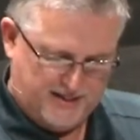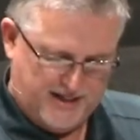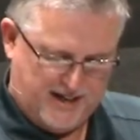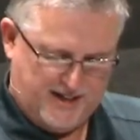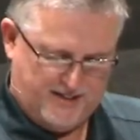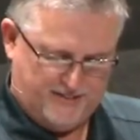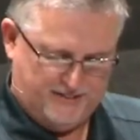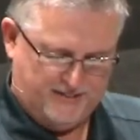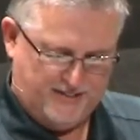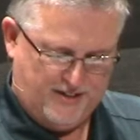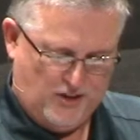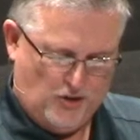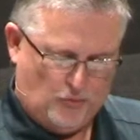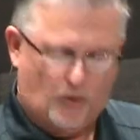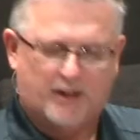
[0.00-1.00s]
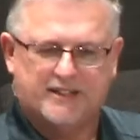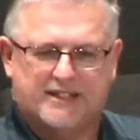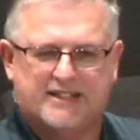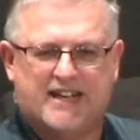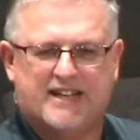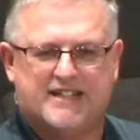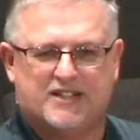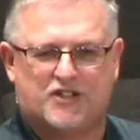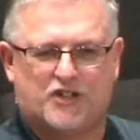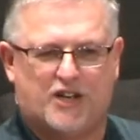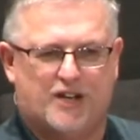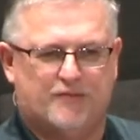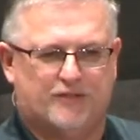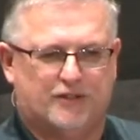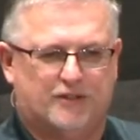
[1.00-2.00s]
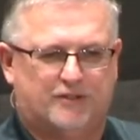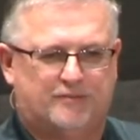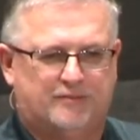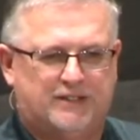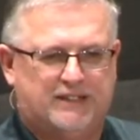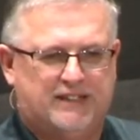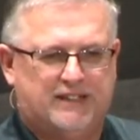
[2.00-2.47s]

down. What did they discover?